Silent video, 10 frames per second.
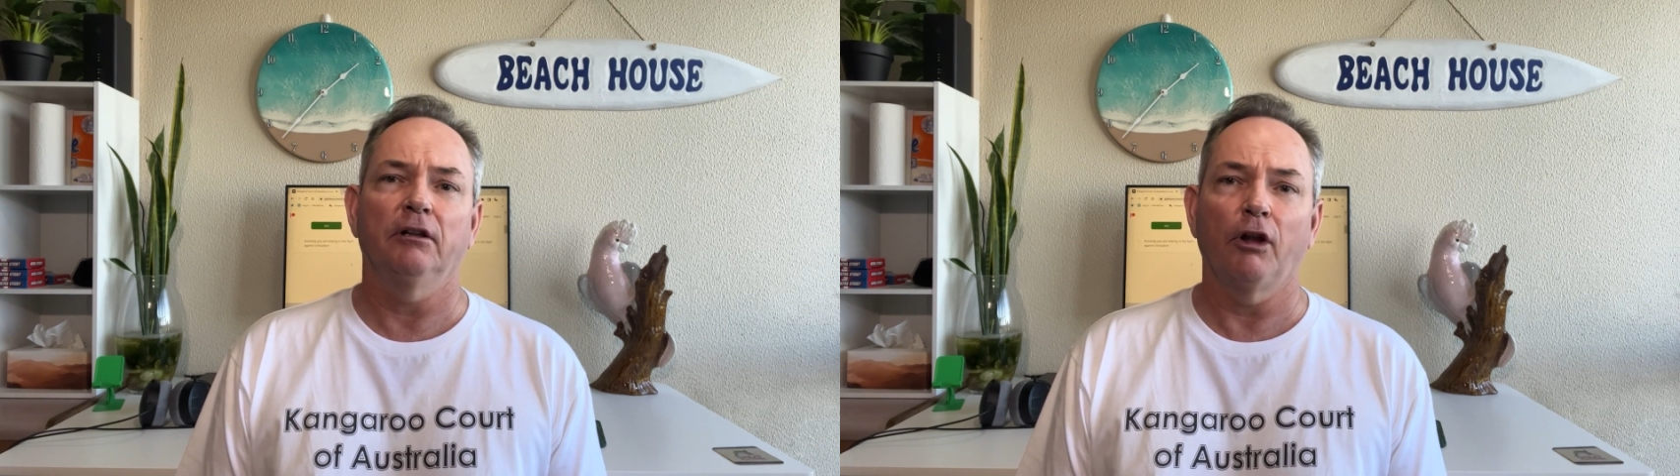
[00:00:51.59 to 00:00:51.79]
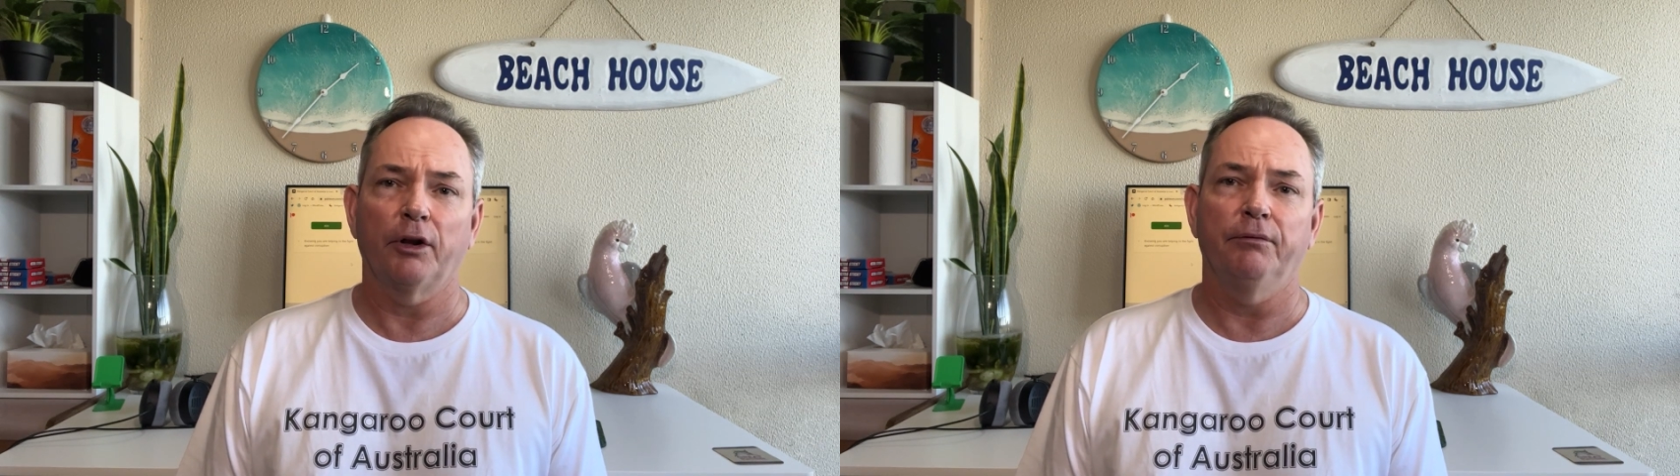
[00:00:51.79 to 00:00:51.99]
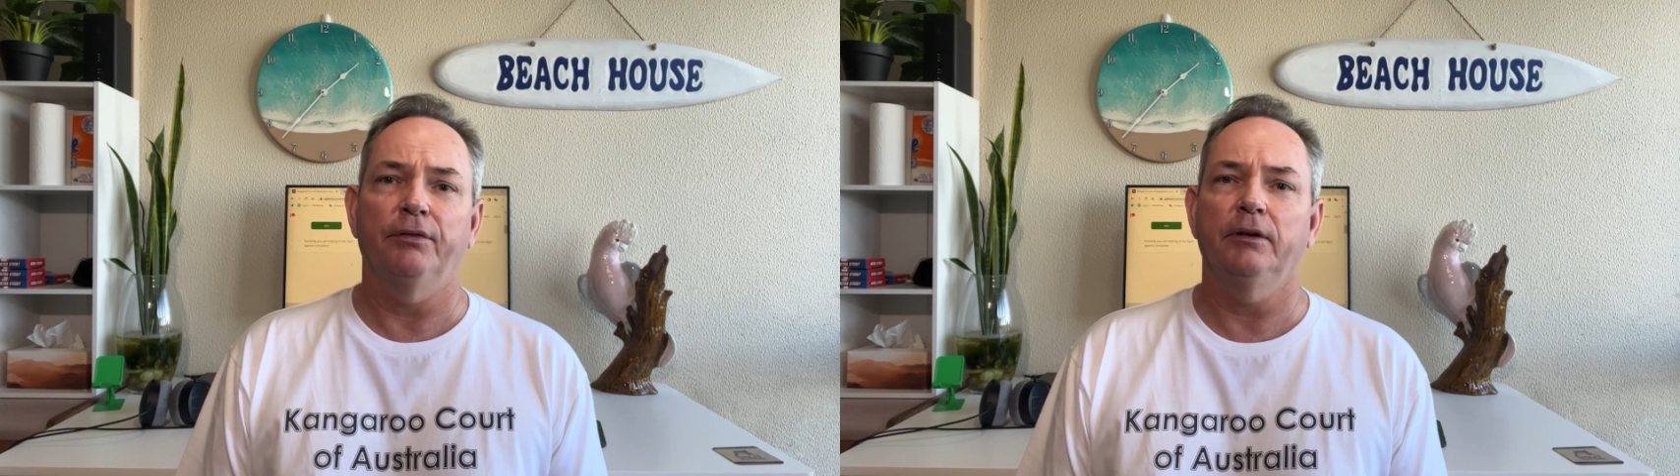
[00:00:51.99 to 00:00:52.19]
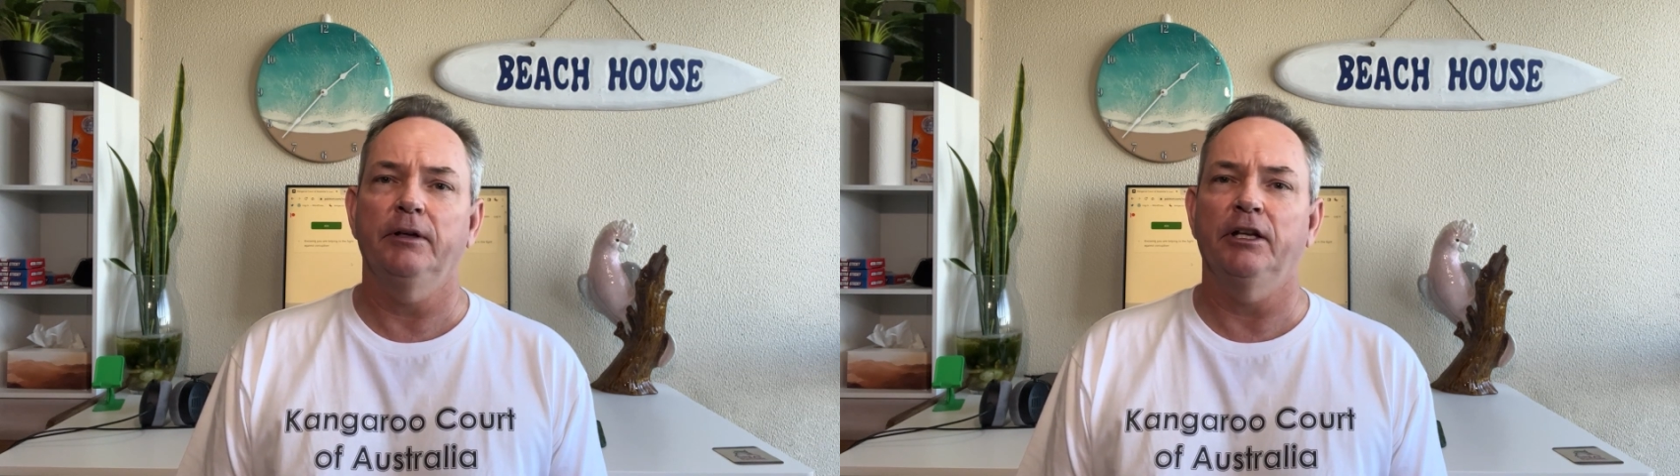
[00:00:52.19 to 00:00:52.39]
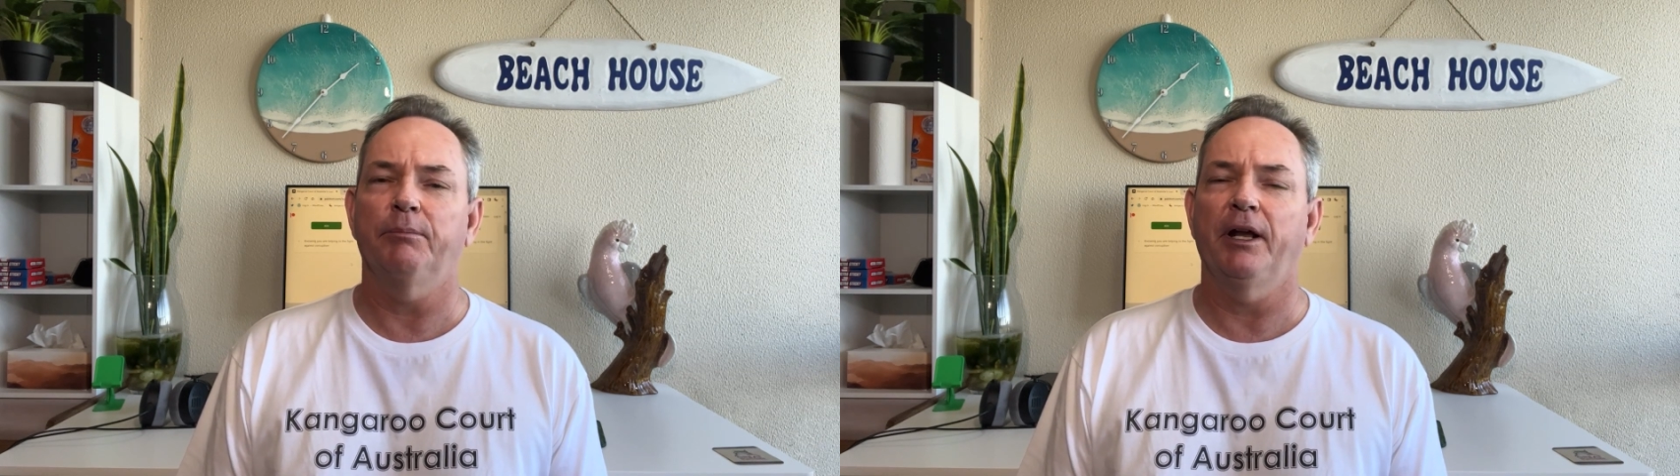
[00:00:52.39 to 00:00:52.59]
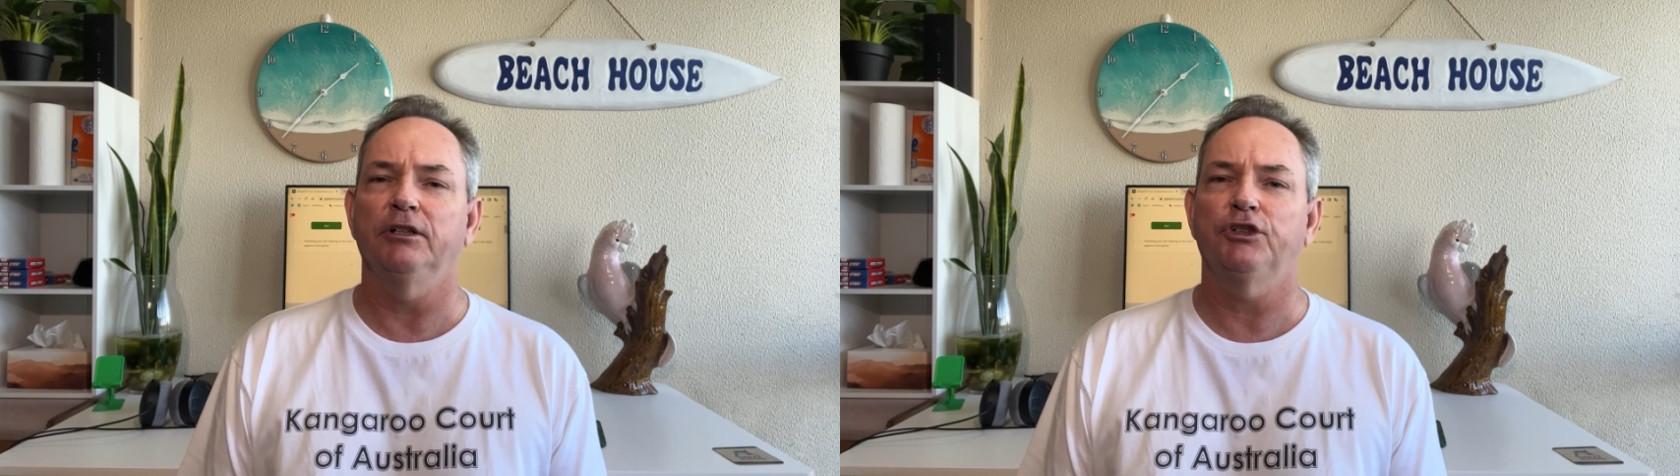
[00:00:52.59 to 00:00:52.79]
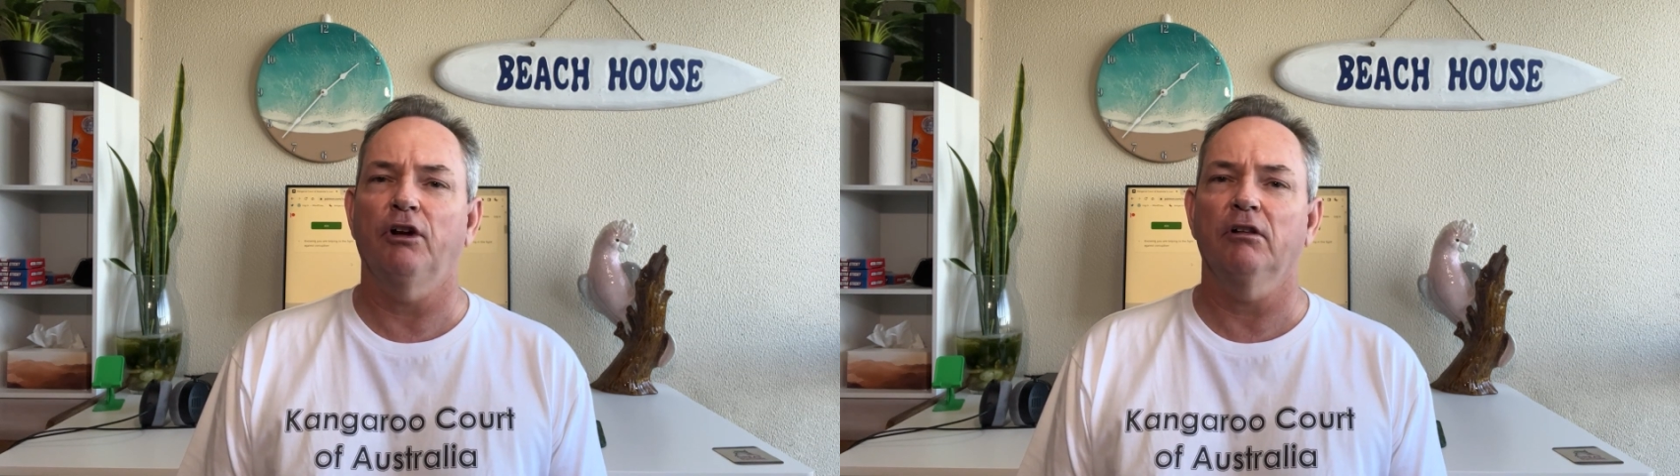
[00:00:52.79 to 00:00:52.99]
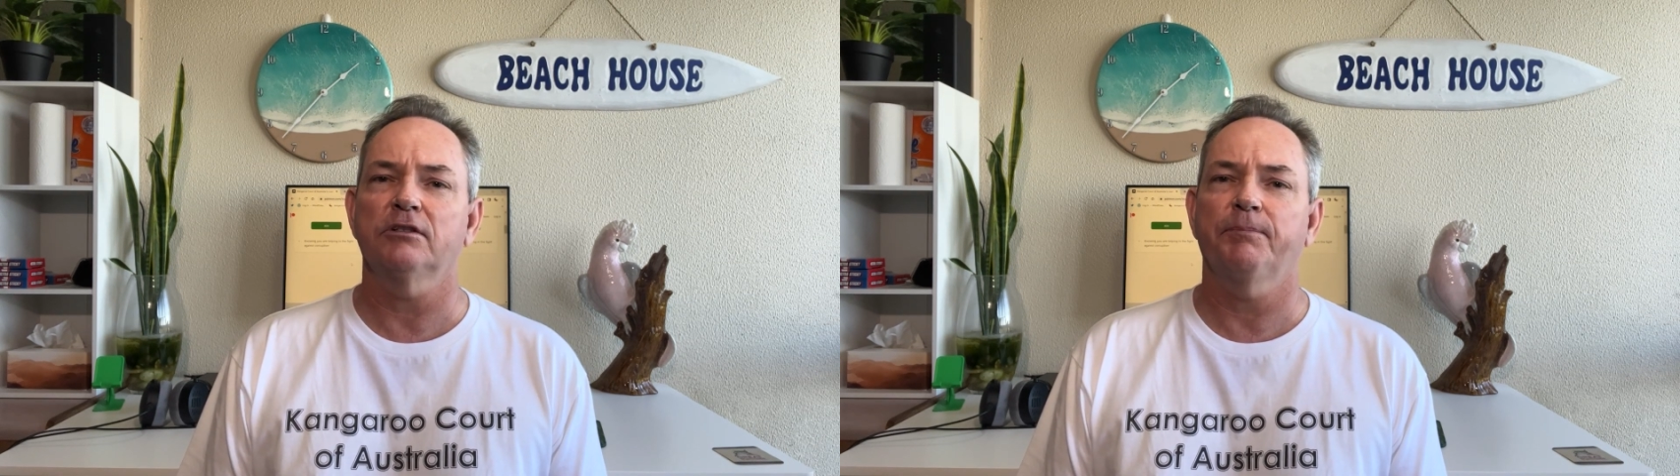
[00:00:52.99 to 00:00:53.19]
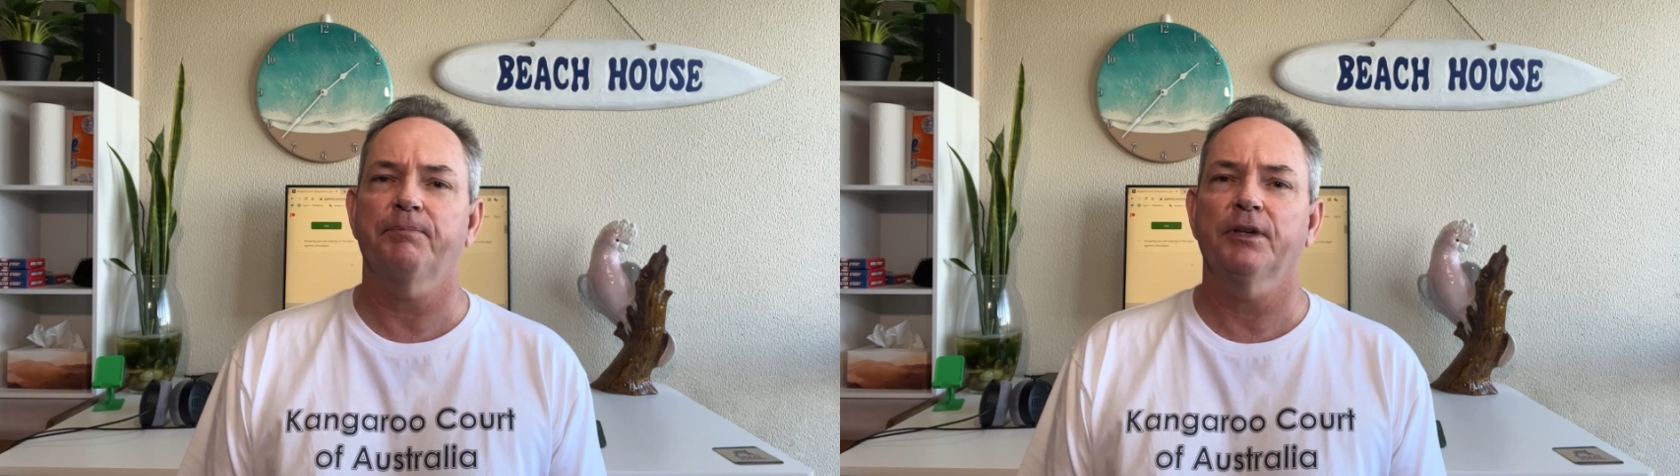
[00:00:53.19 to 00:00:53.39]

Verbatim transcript: lot of independent journalists,